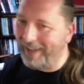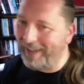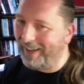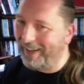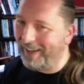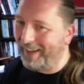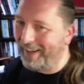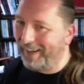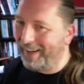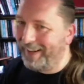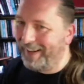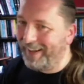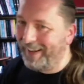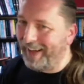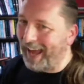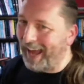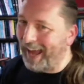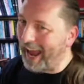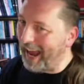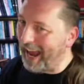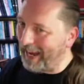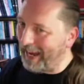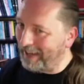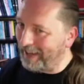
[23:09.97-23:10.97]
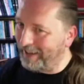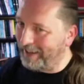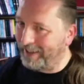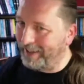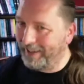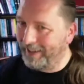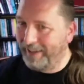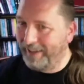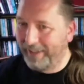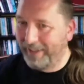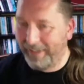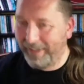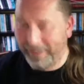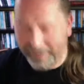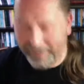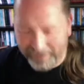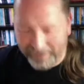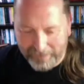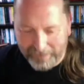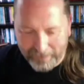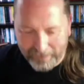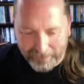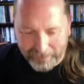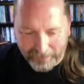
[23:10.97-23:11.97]
Yeah, and he's the fall guy,
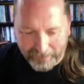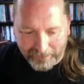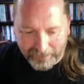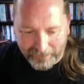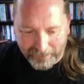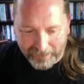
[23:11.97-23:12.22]
yeah.